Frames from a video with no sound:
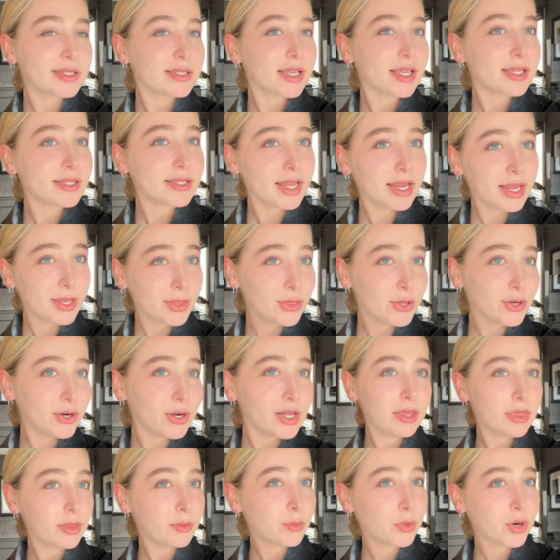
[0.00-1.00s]
It's 8:30
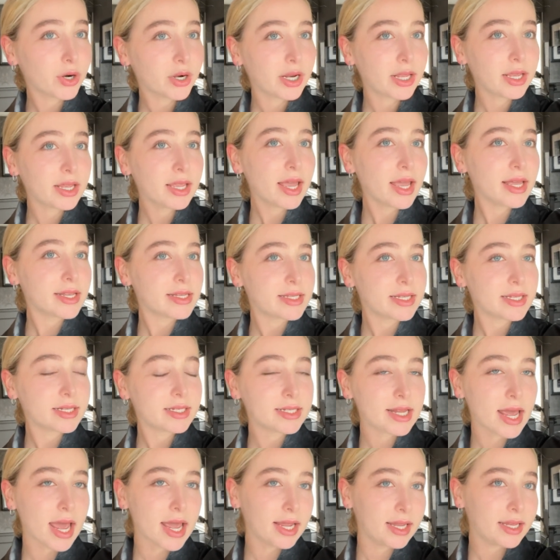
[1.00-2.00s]
in the morning, and
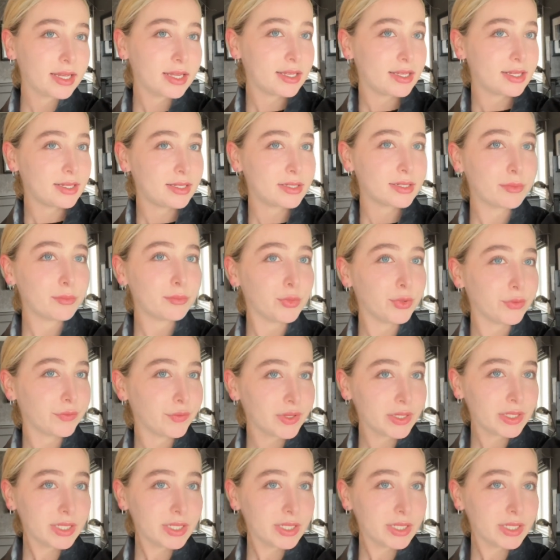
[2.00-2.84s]
today is move-in